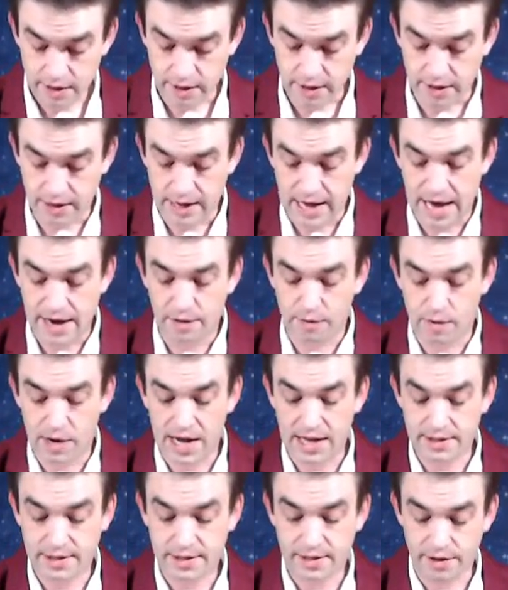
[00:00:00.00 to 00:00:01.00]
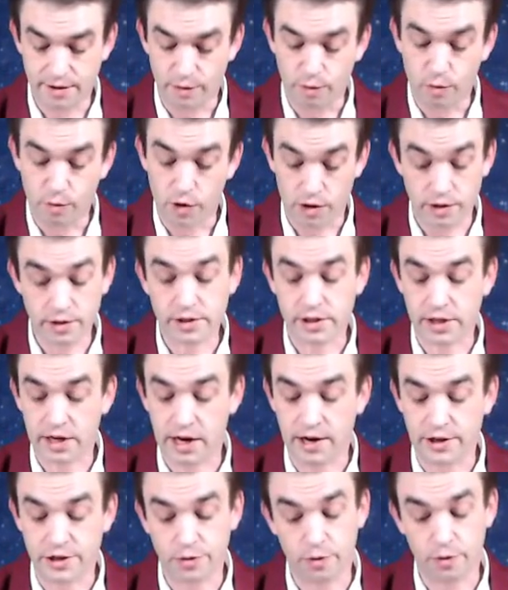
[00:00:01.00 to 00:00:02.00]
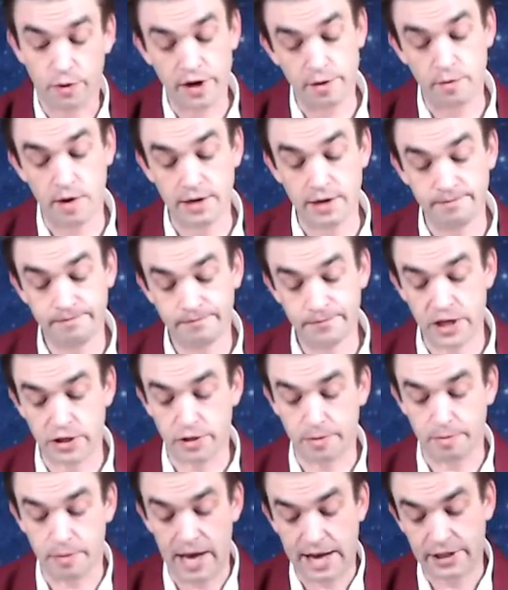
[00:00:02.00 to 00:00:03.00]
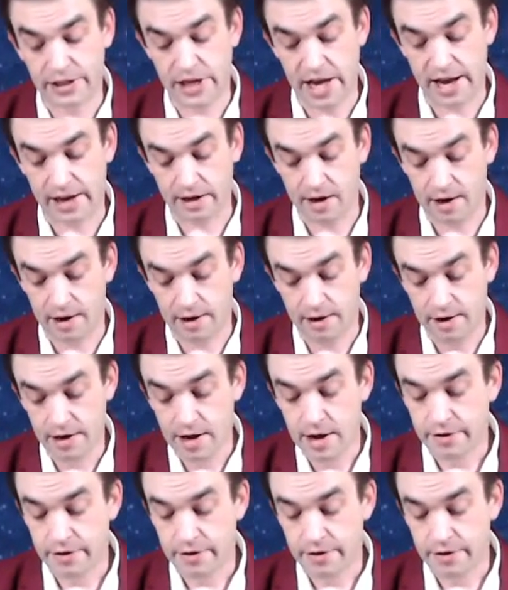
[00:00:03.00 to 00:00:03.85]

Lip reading: The Nine of Wands to the World card, 21. There's your blackjack card.